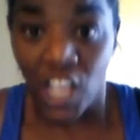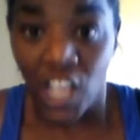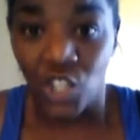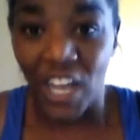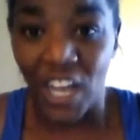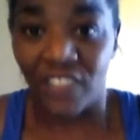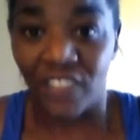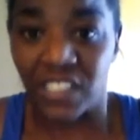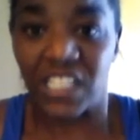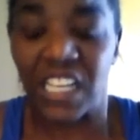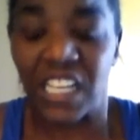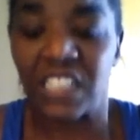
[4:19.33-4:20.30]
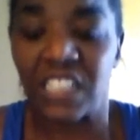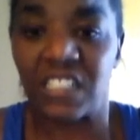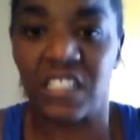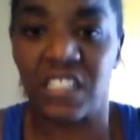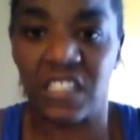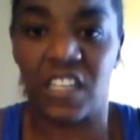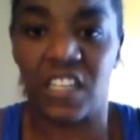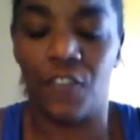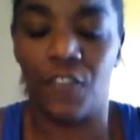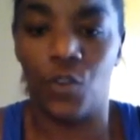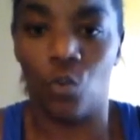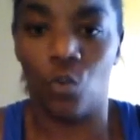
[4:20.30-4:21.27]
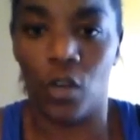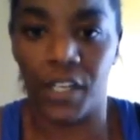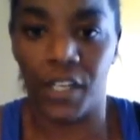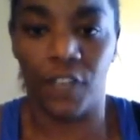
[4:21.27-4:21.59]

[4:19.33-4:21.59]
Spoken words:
You have to stay consistent if you want it.